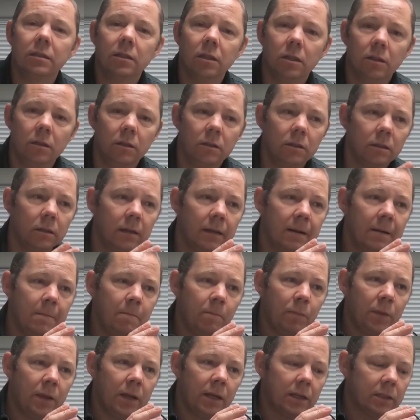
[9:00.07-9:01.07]
You can
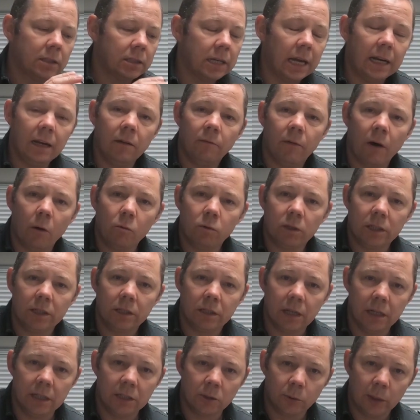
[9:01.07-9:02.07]
set the voltage
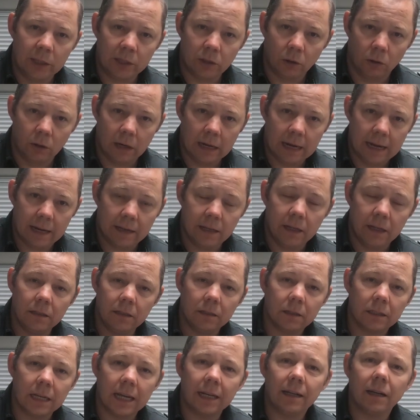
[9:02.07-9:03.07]
that you switch on that,
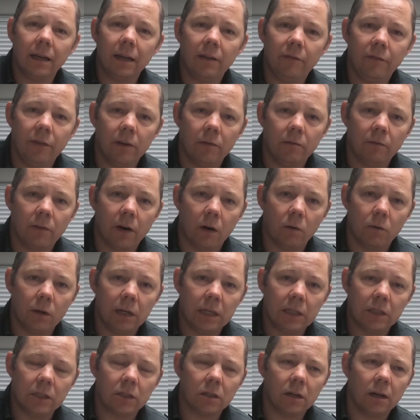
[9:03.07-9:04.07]
set the lithium
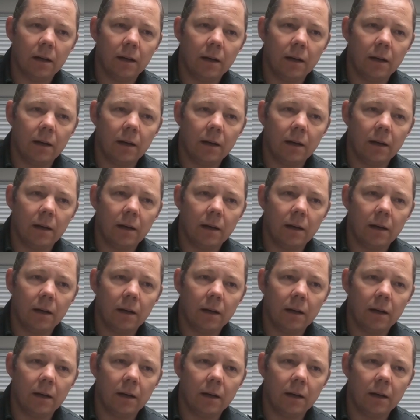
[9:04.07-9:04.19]
voltage.